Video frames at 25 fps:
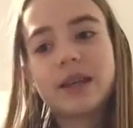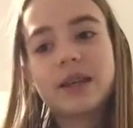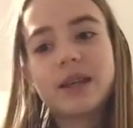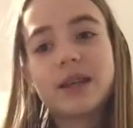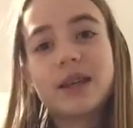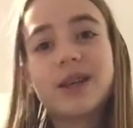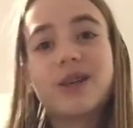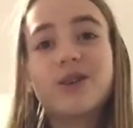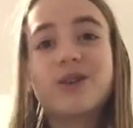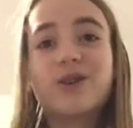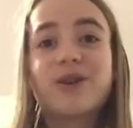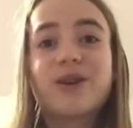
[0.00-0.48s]

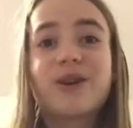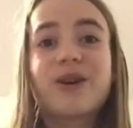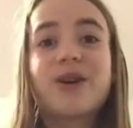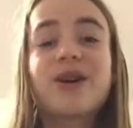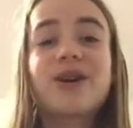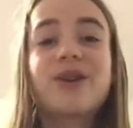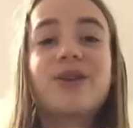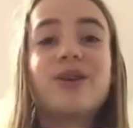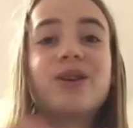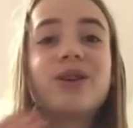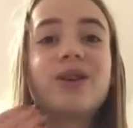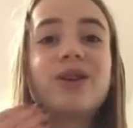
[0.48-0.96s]
either
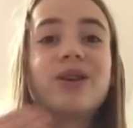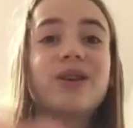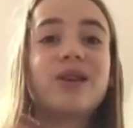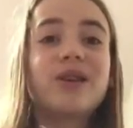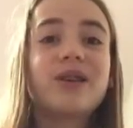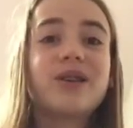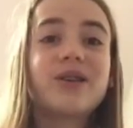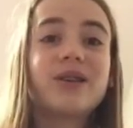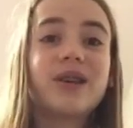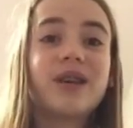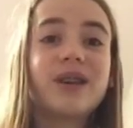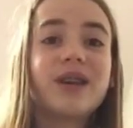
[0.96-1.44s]

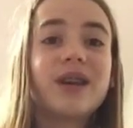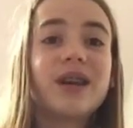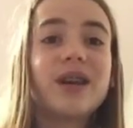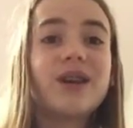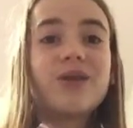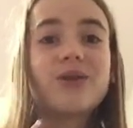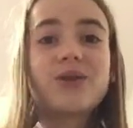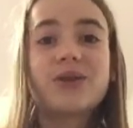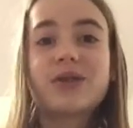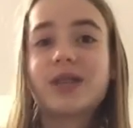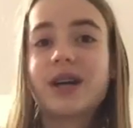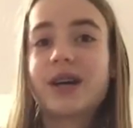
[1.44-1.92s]
Sunday
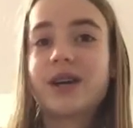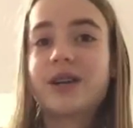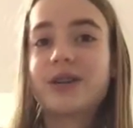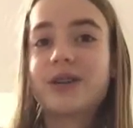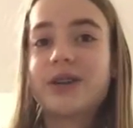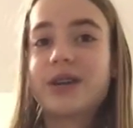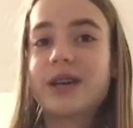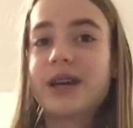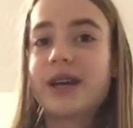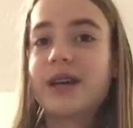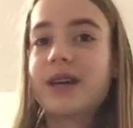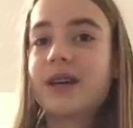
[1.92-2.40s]
or
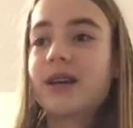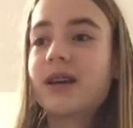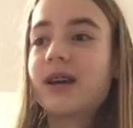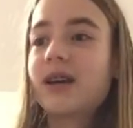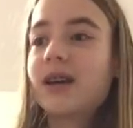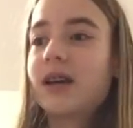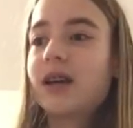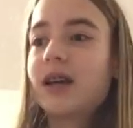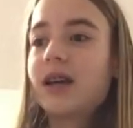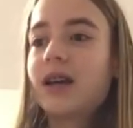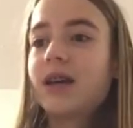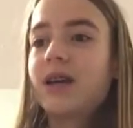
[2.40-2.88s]
Saturday
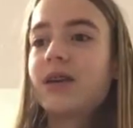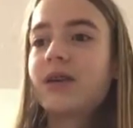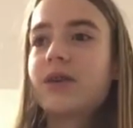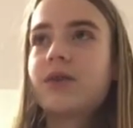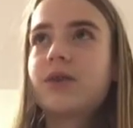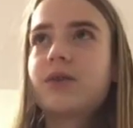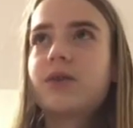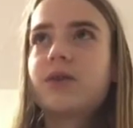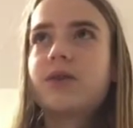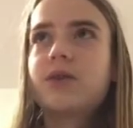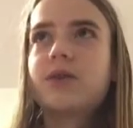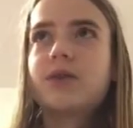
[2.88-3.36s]

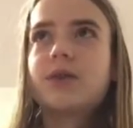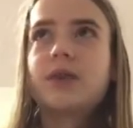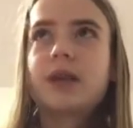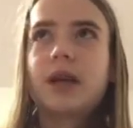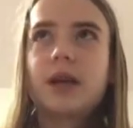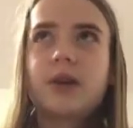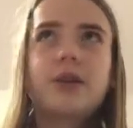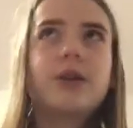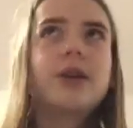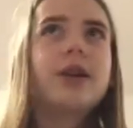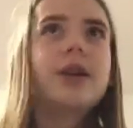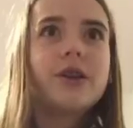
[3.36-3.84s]

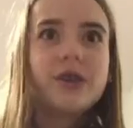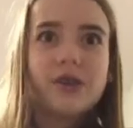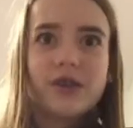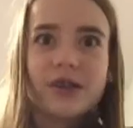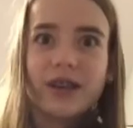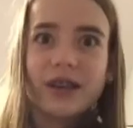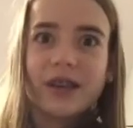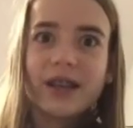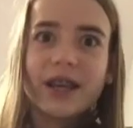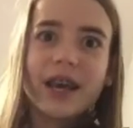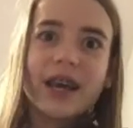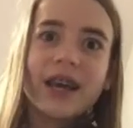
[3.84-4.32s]
or
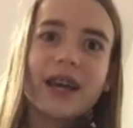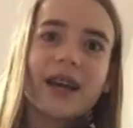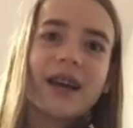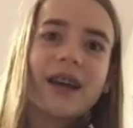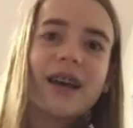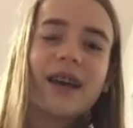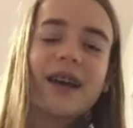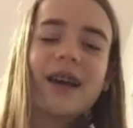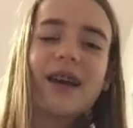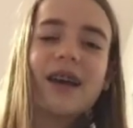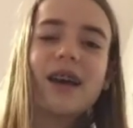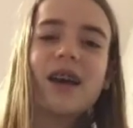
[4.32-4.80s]
Sunday,
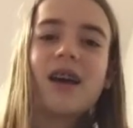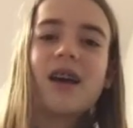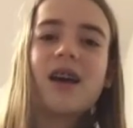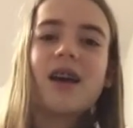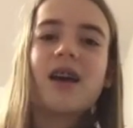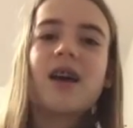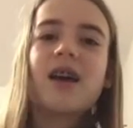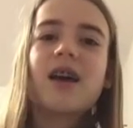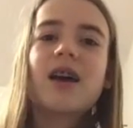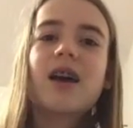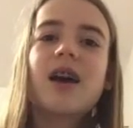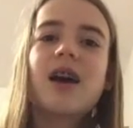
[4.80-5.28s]

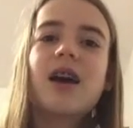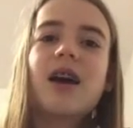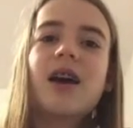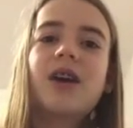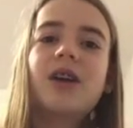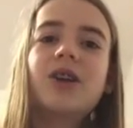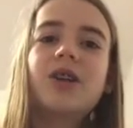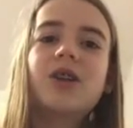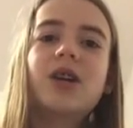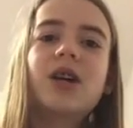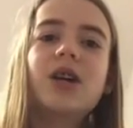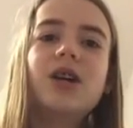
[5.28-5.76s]

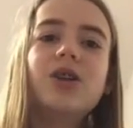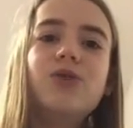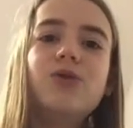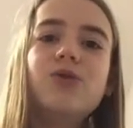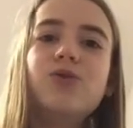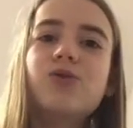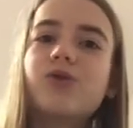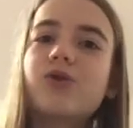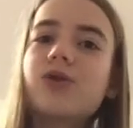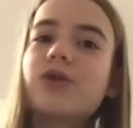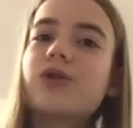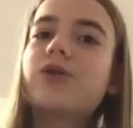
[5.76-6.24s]
and I
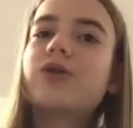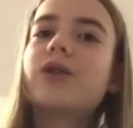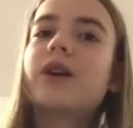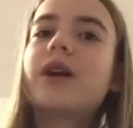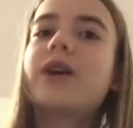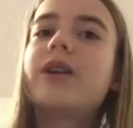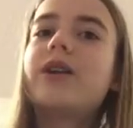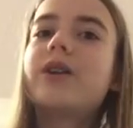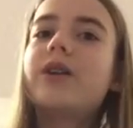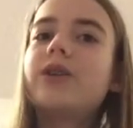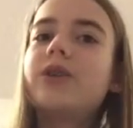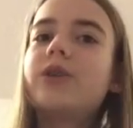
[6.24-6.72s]
usually try
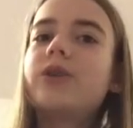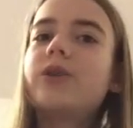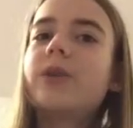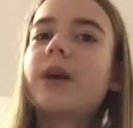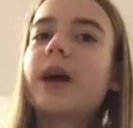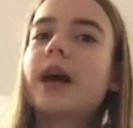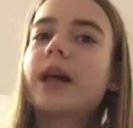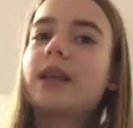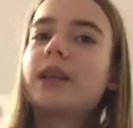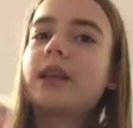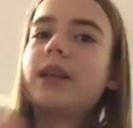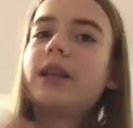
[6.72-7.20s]
to do
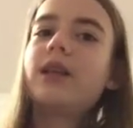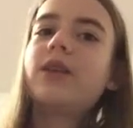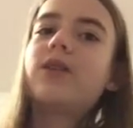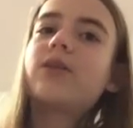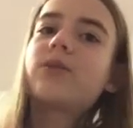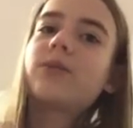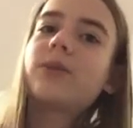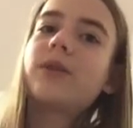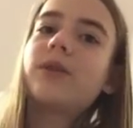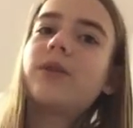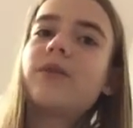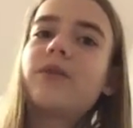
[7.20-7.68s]
at
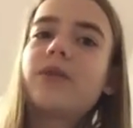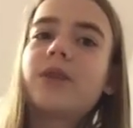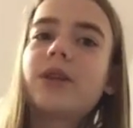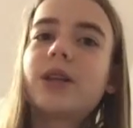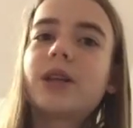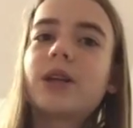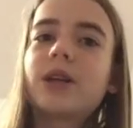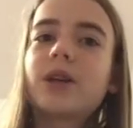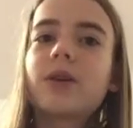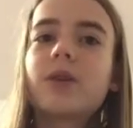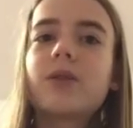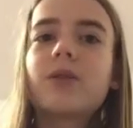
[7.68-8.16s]
least one
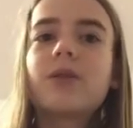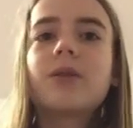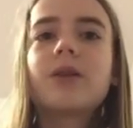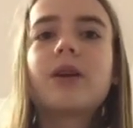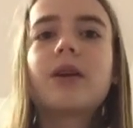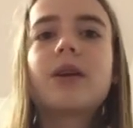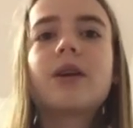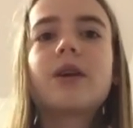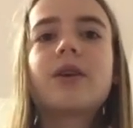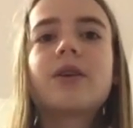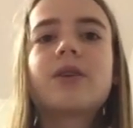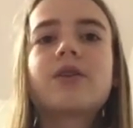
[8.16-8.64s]
video.
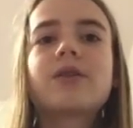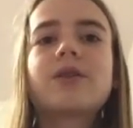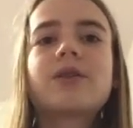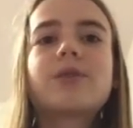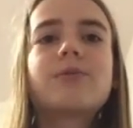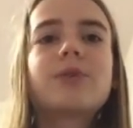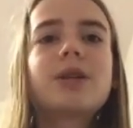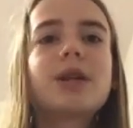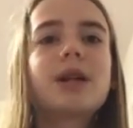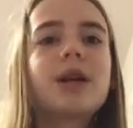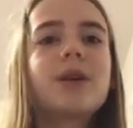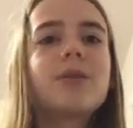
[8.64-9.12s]

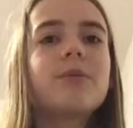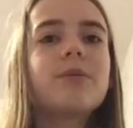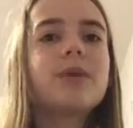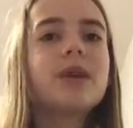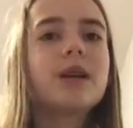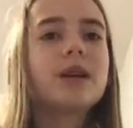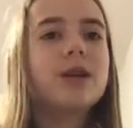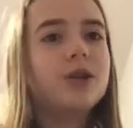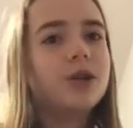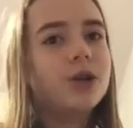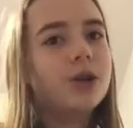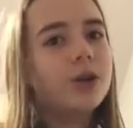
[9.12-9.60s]
Sometimes
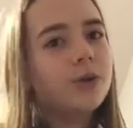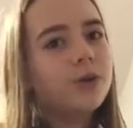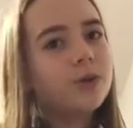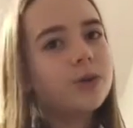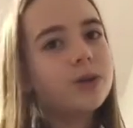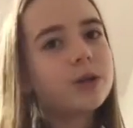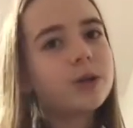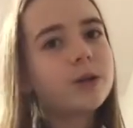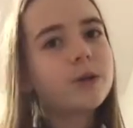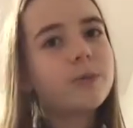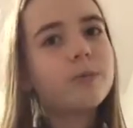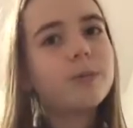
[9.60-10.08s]
I
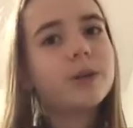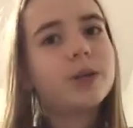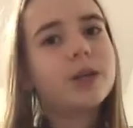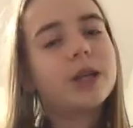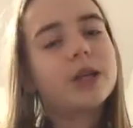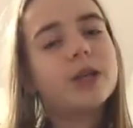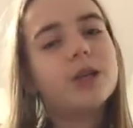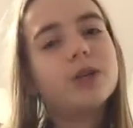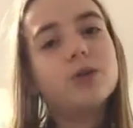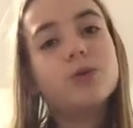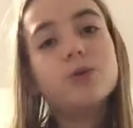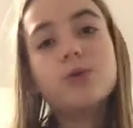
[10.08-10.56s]
don't, but I
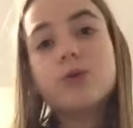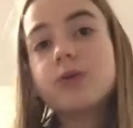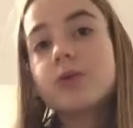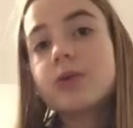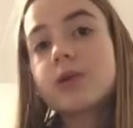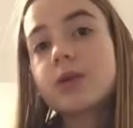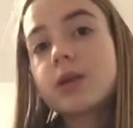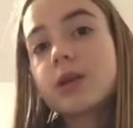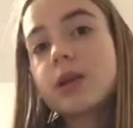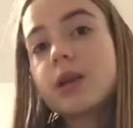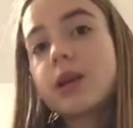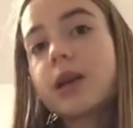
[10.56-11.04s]

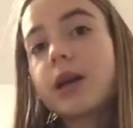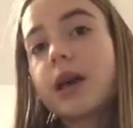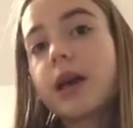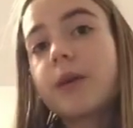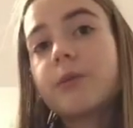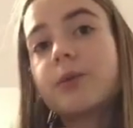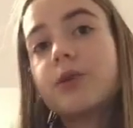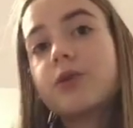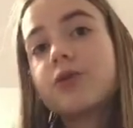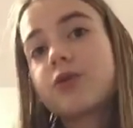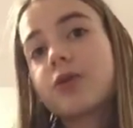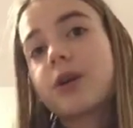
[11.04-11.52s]
usually have
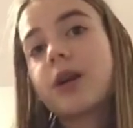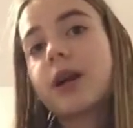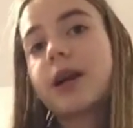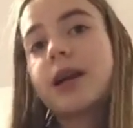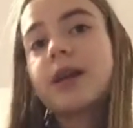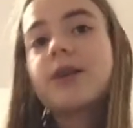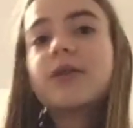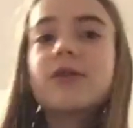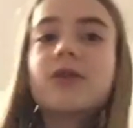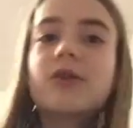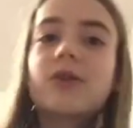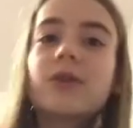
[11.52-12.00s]
been
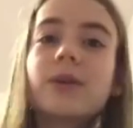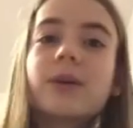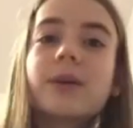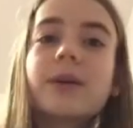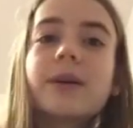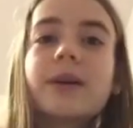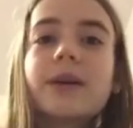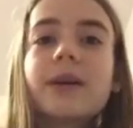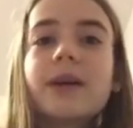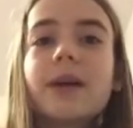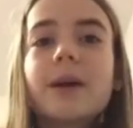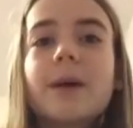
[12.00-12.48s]
trying to,
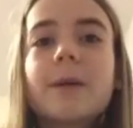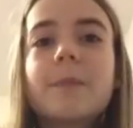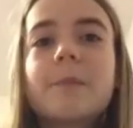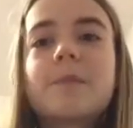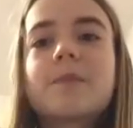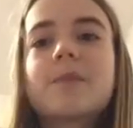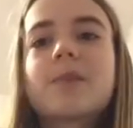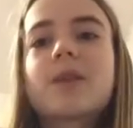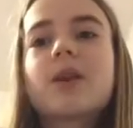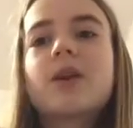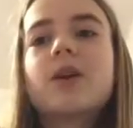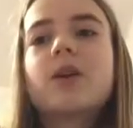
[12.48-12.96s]

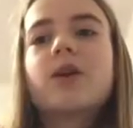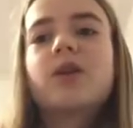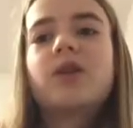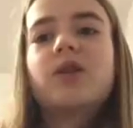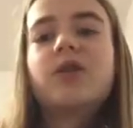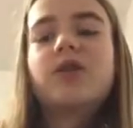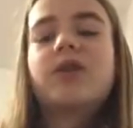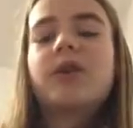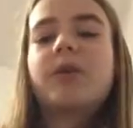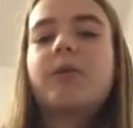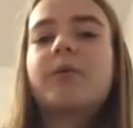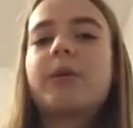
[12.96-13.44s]

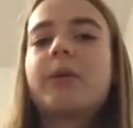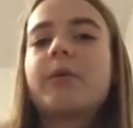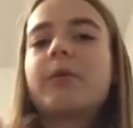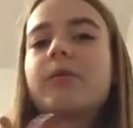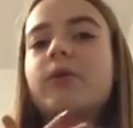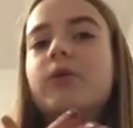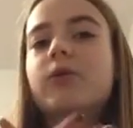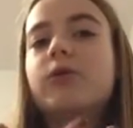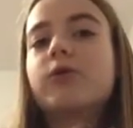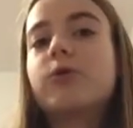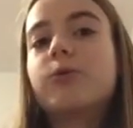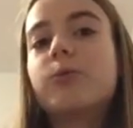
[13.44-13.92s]
and sometimes
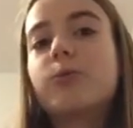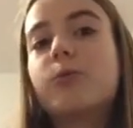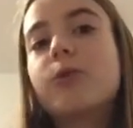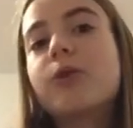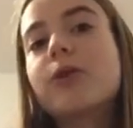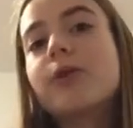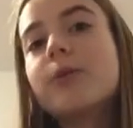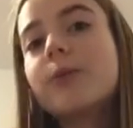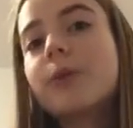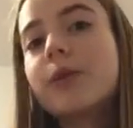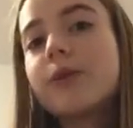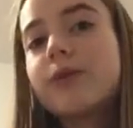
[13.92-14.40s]
I'll do more than one